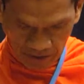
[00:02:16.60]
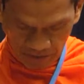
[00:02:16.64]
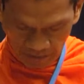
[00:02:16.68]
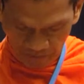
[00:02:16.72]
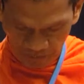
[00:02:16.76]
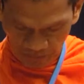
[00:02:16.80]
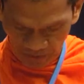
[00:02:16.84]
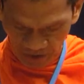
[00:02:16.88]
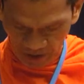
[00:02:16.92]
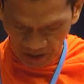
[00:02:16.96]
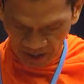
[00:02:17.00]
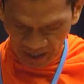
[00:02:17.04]

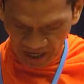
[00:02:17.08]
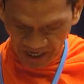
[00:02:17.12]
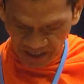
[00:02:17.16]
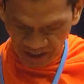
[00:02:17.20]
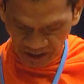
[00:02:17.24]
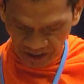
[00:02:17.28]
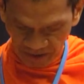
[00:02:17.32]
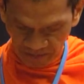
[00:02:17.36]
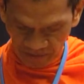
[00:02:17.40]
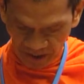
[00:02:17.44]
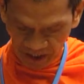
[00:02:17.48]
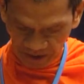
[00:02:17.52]

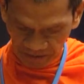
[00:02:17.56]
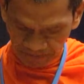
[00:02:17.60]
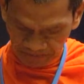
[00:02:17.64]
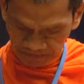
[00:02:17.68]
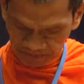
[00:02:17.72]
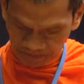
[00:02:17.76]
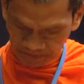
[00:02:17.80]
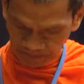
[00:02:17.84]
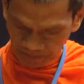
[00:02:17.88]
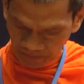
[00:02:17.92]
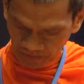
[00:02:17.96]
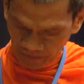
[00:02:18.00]
enlightenment,
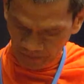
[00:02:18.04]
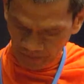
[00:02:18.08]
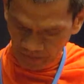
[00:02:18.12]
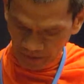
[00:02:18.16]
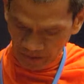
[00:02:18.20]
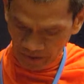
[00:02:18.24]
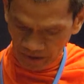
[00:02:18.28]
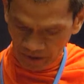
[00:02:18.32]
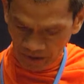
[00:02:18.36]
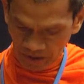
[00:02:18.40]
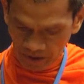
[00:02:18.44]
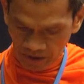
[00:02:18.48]

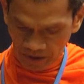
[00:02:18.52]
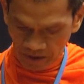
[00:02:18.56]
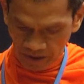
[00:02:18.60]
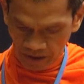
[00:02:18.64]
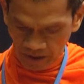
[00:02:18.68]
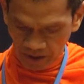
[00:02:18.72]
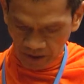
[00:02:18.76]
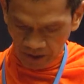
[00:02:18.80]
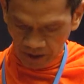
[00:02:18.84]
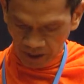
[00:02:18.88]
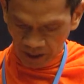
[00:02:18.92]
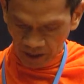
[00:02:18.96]

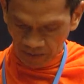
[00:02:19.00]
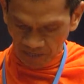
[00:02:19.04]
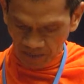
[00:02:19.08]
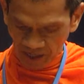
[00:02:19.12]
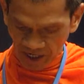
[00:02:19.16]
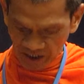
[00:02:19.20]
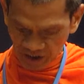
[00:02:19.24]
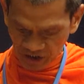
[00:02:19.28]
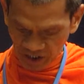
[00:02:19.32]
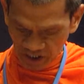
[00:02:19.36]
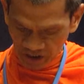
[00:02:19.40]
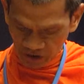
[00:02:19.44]
and
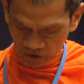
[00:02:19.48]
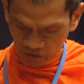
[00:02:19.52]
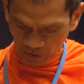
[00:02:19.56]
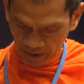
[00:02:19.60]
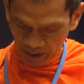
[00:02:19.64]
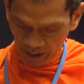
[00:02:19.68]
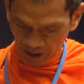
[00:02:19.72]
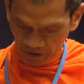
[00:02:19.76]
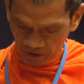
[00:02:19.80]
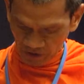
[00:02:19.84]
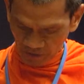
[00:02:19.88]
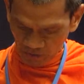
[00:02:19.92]
passing away
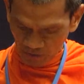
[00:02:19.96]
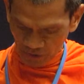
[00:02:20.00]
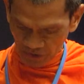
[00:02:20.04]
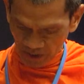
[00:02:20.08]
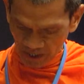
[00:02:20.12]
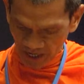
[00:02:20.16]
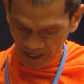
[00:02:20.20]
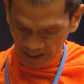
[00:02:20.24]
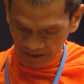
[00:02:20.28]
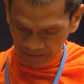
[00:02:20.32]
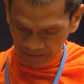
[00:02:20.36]
of the Buddha.